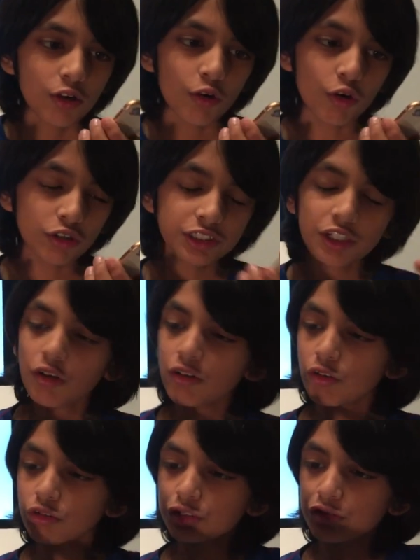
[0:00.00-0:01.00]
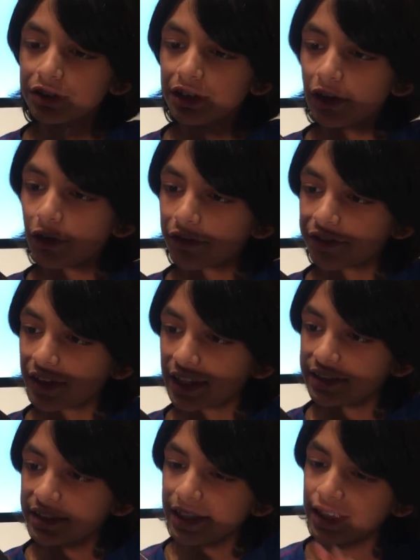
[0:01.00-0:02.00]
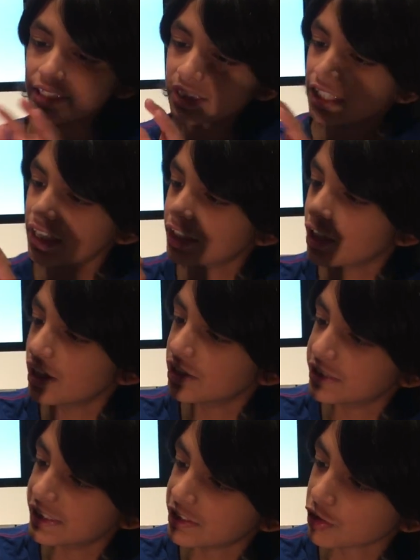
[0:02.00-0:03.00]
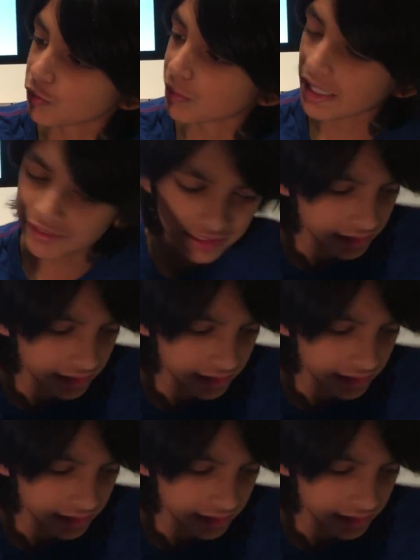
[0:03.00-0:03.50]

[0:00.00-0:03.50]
Also another nice thing is around the